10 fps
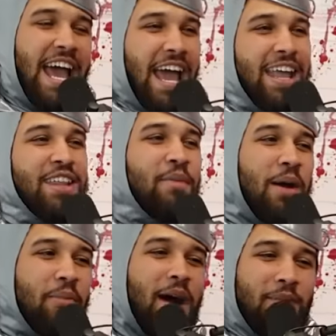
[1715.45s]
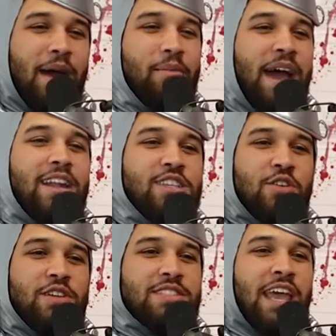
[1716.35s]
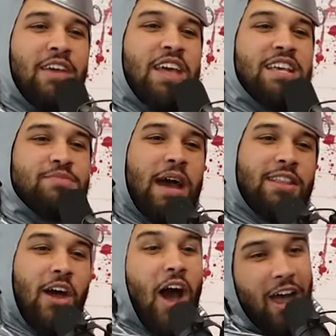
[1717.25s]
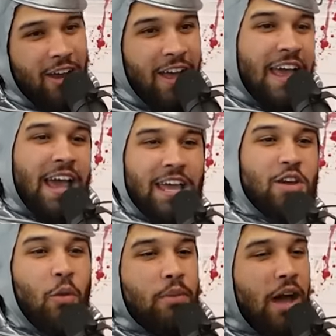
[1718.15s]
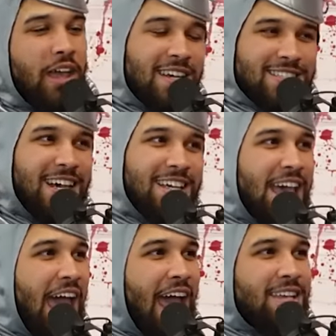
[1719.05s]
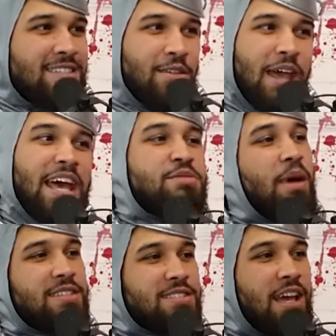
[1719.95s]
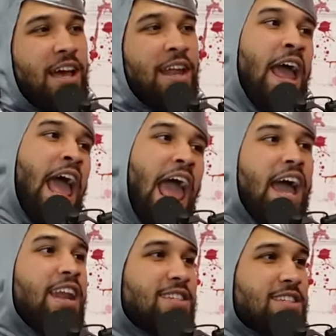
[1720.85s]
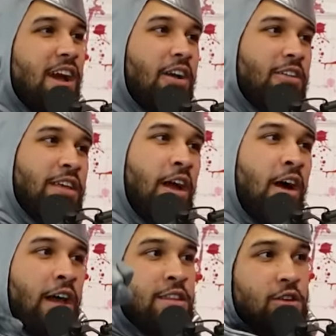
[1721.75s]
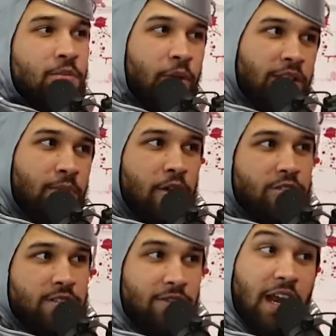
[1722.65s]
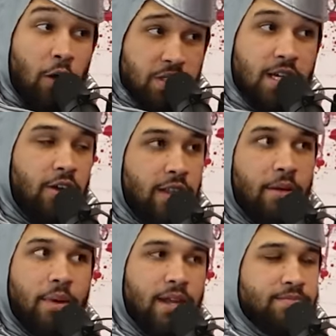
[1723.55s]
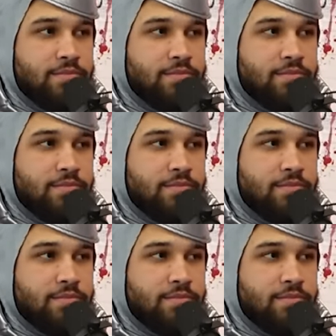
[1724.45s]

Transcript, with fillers: And then my mom got mad and she was like, if that's my daughter and she whooping on your son's ass and like, that's my son and he's younger than y'all, and she would bring the birth certificate and I was younger than everybody.